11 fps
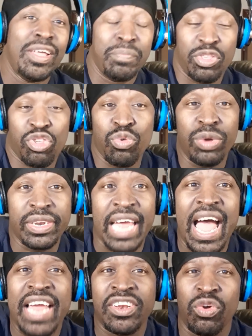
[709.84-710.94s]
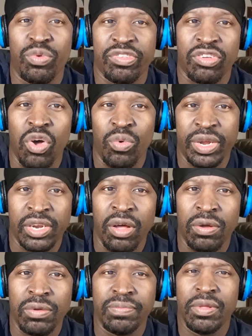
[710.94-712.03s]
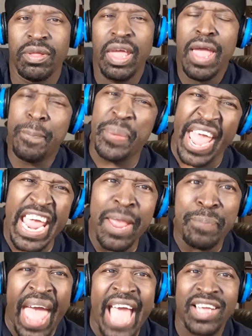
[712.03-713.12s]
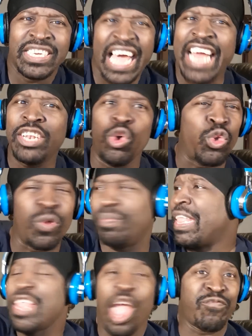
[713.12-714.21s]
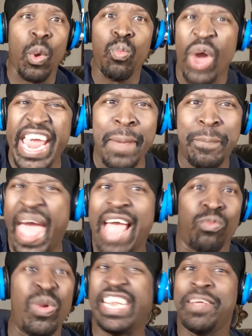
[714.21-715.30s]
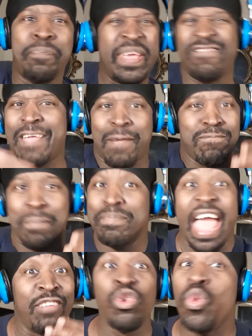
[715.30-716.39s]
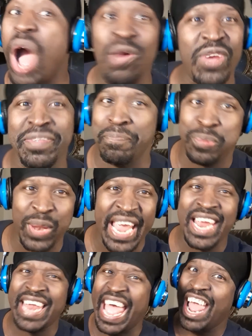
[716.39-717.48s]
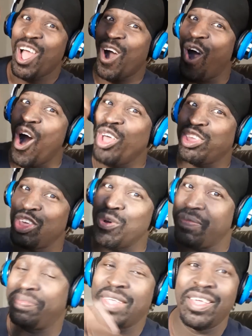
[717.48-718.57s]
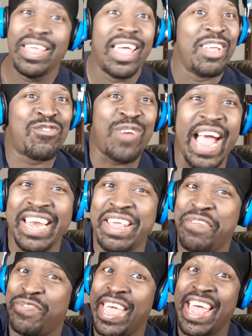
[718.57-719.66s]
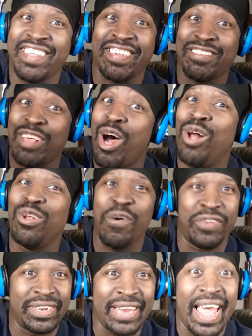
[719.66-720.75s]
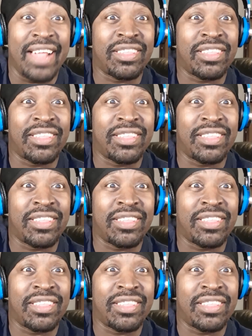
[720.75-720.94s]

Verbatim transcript: but you and I know what's going on. Payback. I knew you from way back. Witness me. Knew I wouldn't play that. All you trying to advance is all over now,